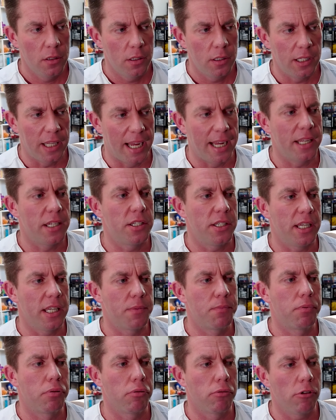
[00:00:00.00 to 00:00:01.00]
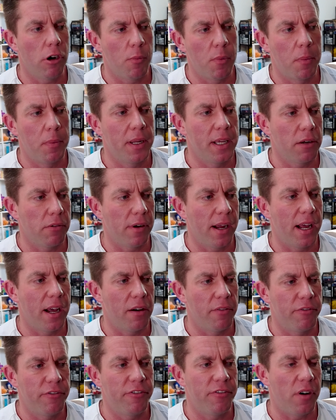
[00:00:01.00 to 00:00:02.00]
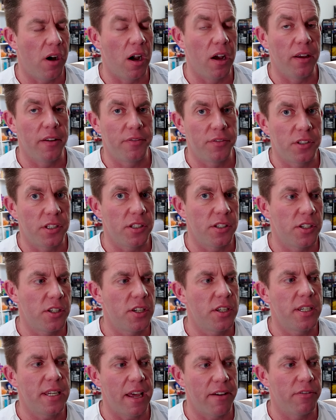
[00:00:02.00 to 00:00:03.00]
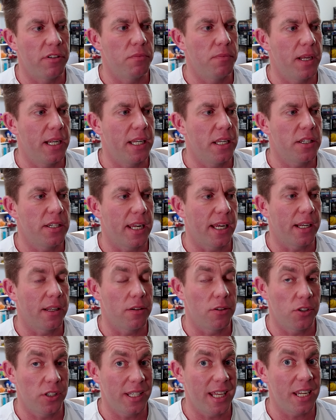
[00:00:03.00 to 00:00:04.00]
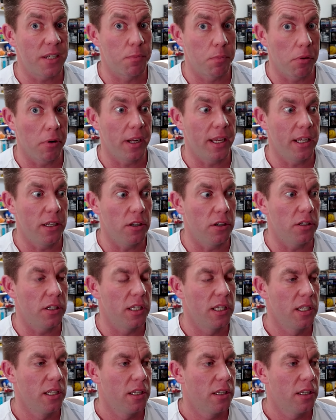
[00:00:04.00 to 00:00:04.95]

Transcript: latency is probably around 5 to 7 milliseconds, so that's pretty good.